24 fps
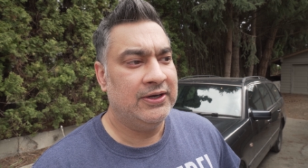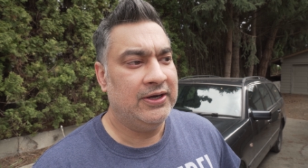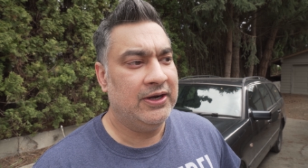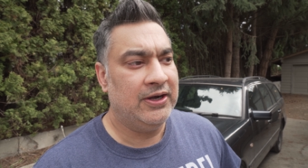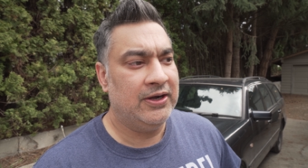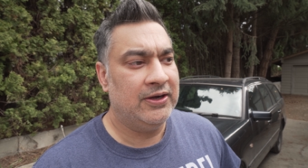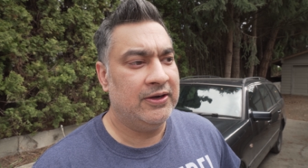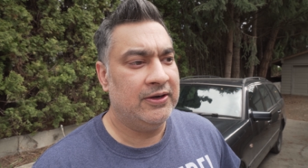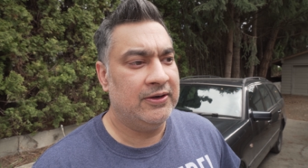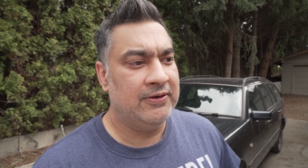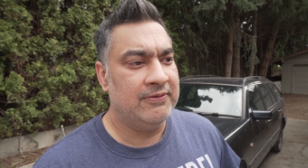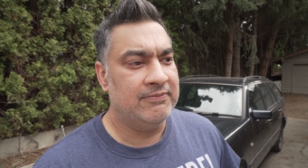
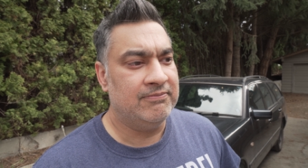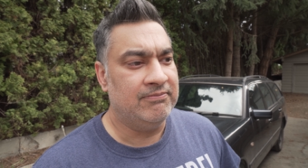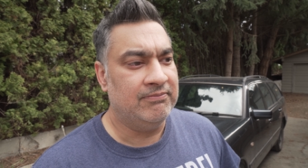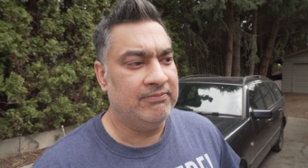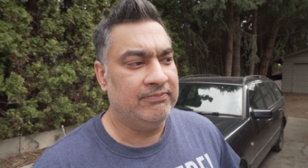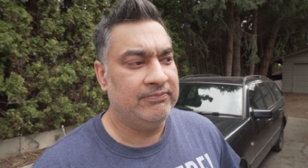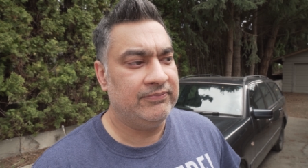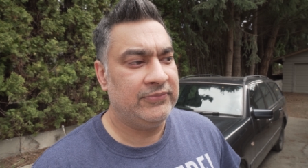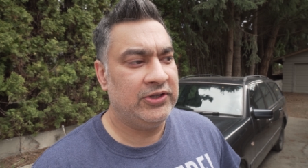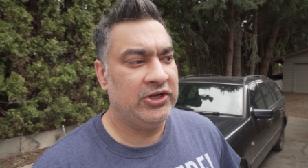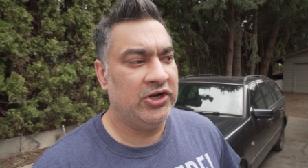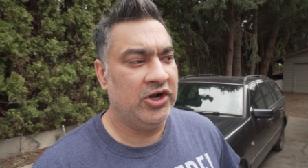
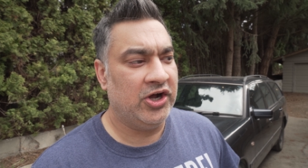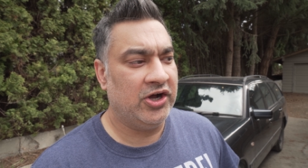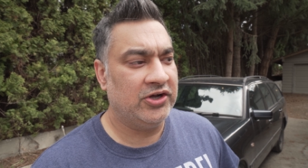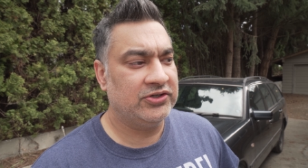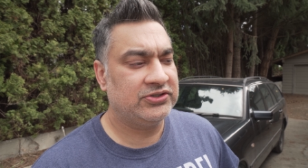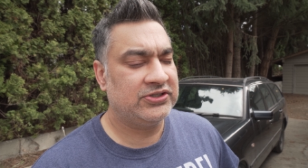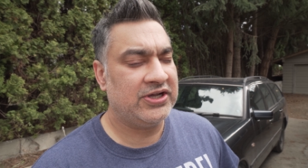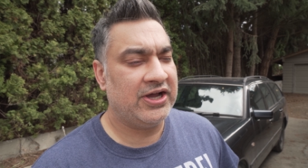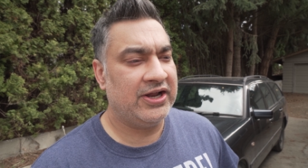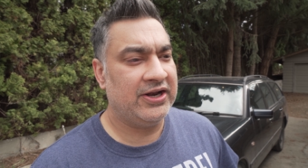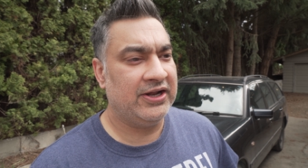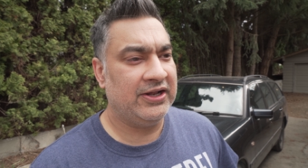Um, you know, I
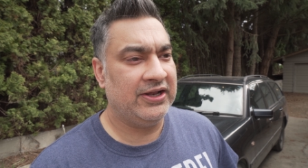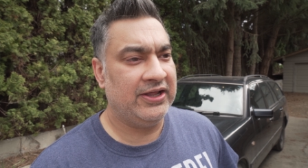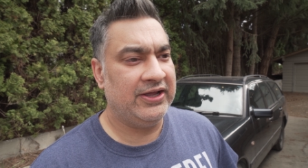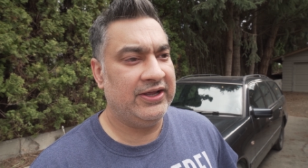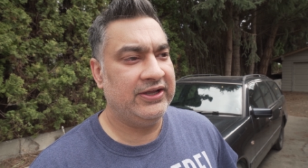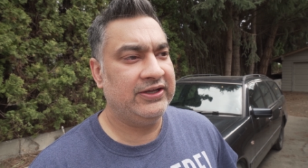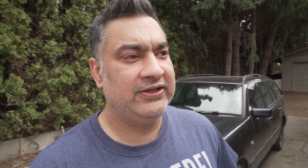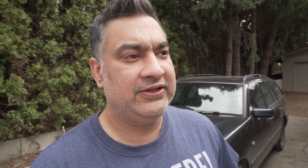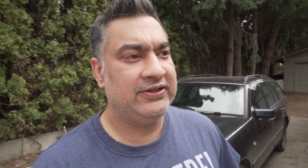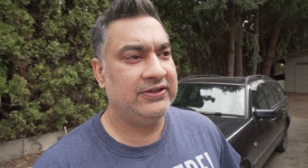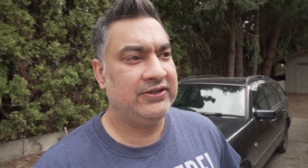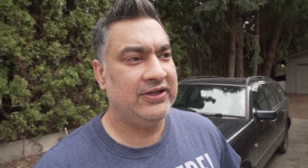was kind of
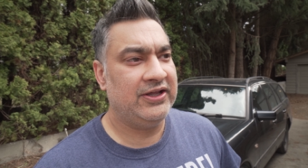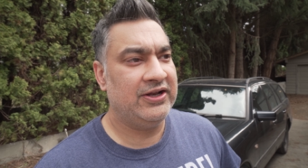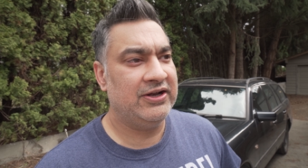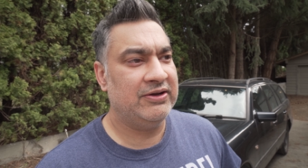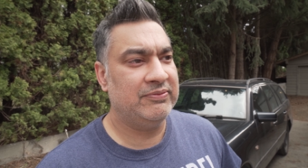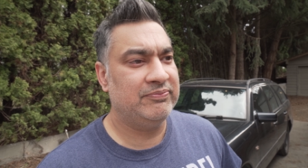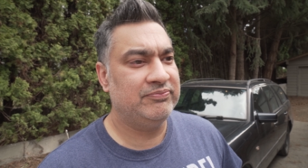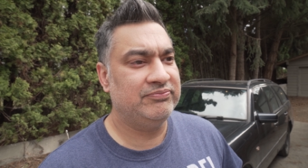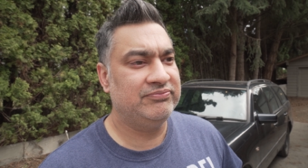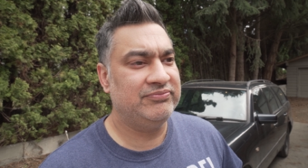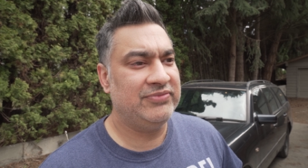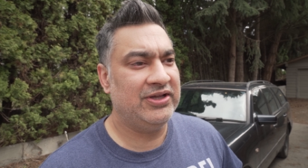like in
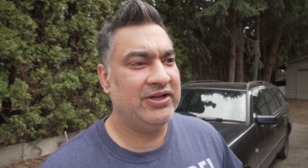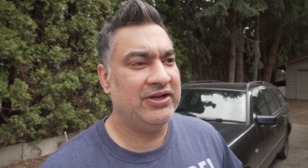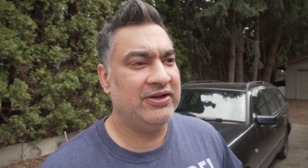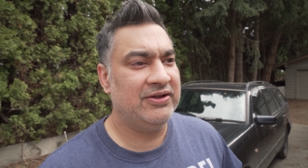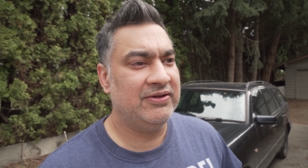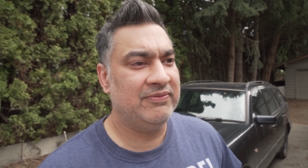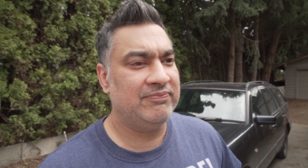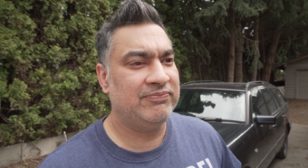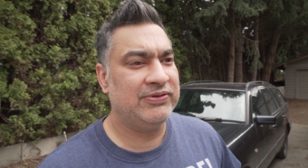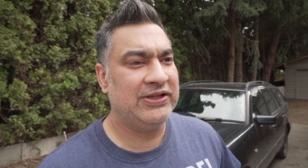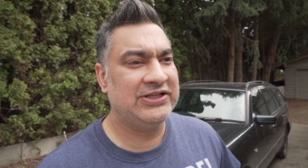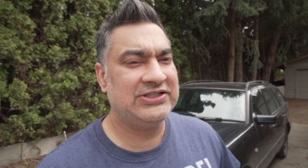a in
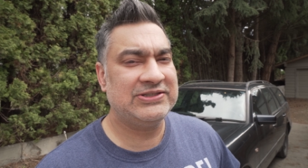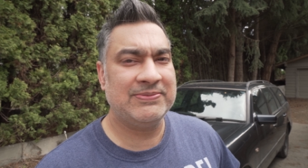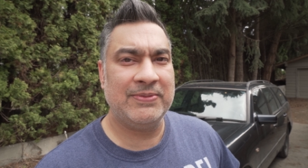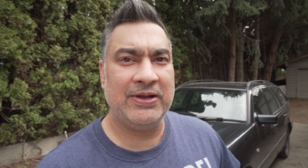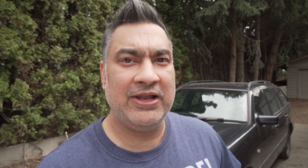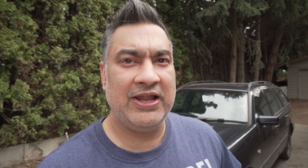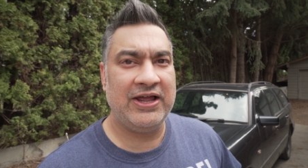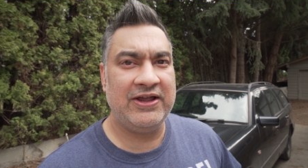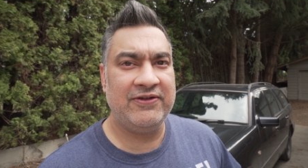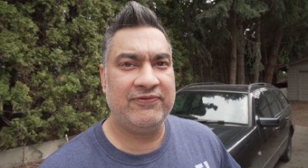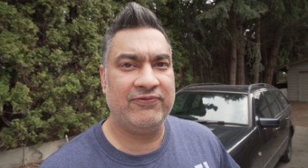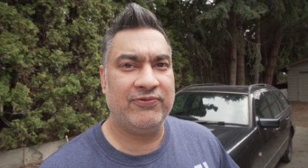a place in my
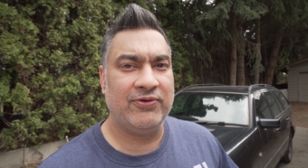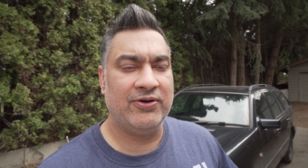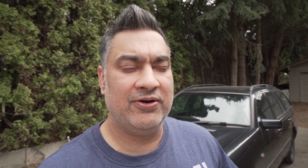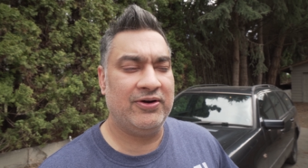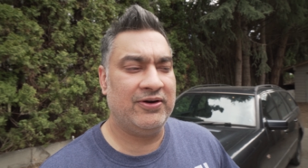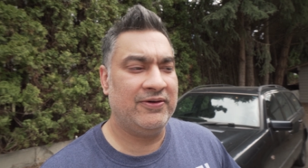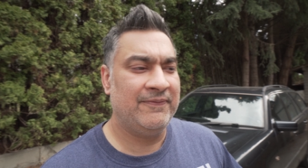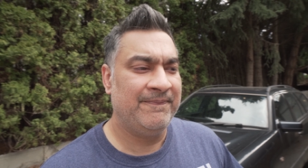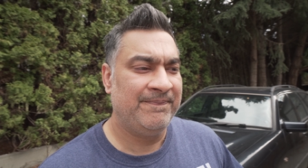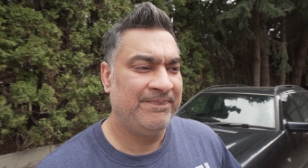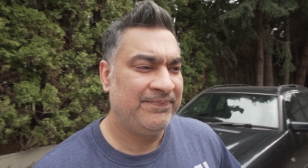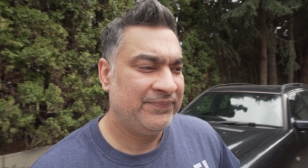life
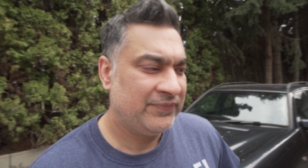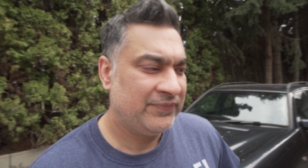where